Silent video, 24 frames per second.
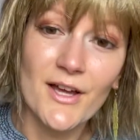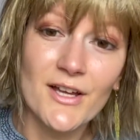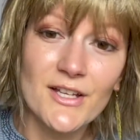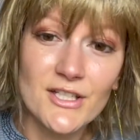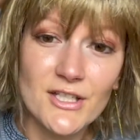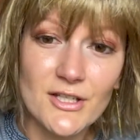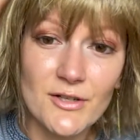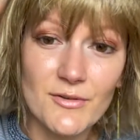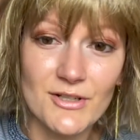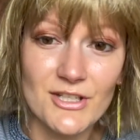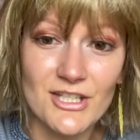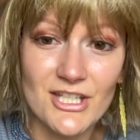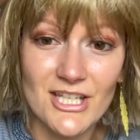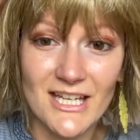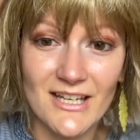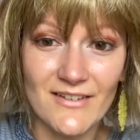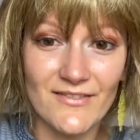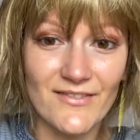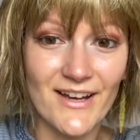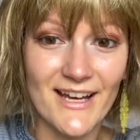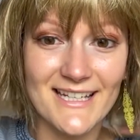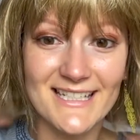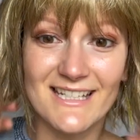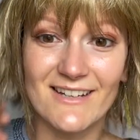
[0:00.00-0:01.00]
to
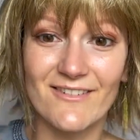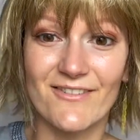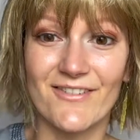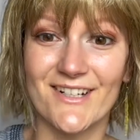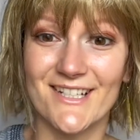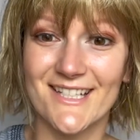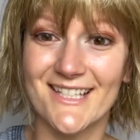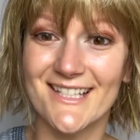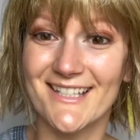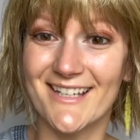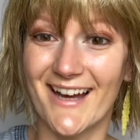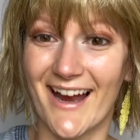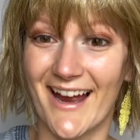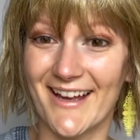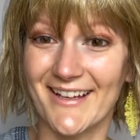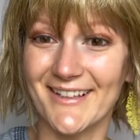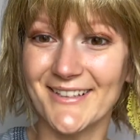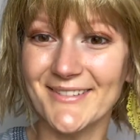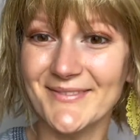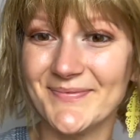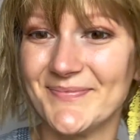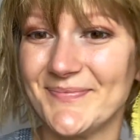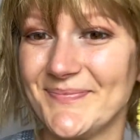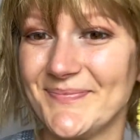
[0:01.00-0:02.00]
achieve a different style.